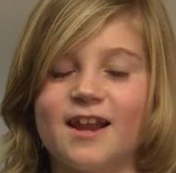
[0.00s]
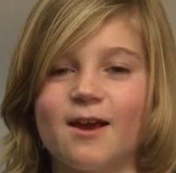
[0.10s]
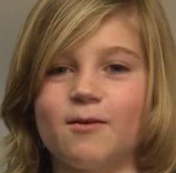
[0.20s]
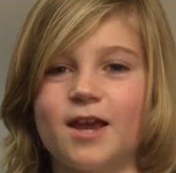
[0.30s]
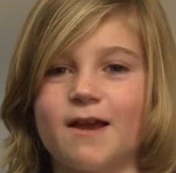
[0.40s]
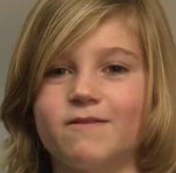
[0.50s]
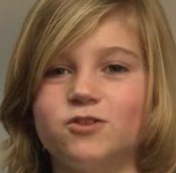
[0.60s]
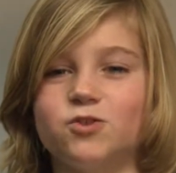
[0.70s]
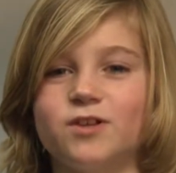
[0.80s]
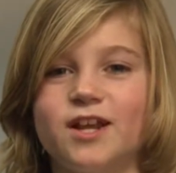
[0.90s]
And I came
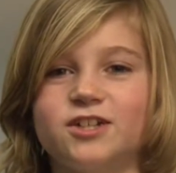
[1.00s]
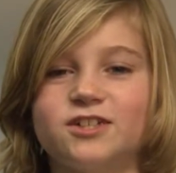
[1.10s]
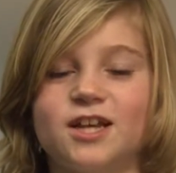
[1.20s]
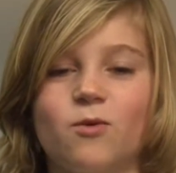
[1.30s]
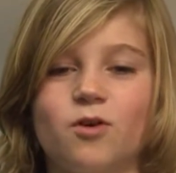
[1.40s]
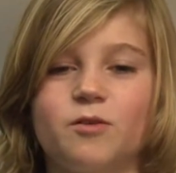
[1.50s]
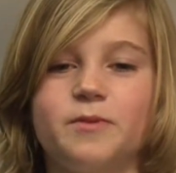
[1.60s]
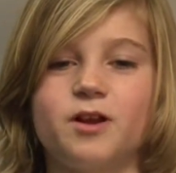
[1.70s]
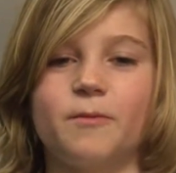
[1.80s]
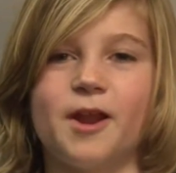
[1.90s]
to Julie Nation because I wanted
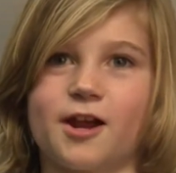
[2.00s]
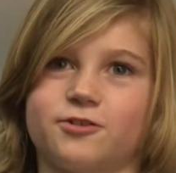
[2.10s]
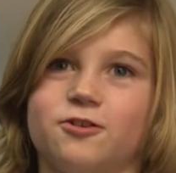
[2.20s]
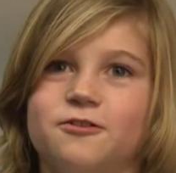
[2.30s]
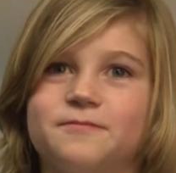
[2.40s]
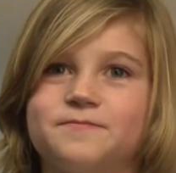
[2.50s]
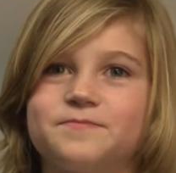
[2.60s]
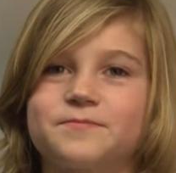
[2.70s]
to become an actor.